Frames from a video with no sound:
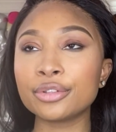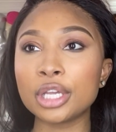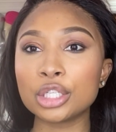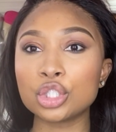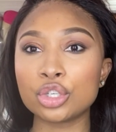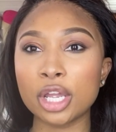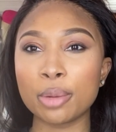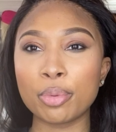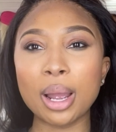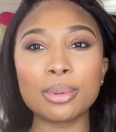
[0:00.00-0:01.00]
yesterday
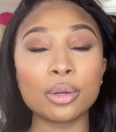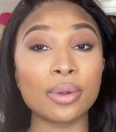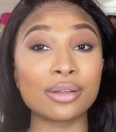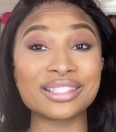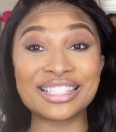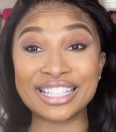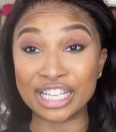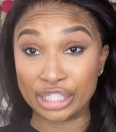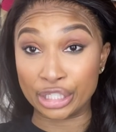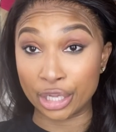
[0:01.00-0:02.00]
probably around
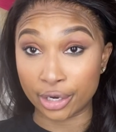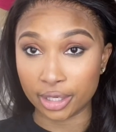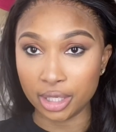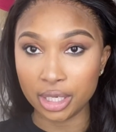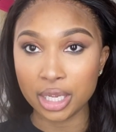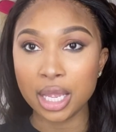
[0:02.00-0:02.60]
6:30.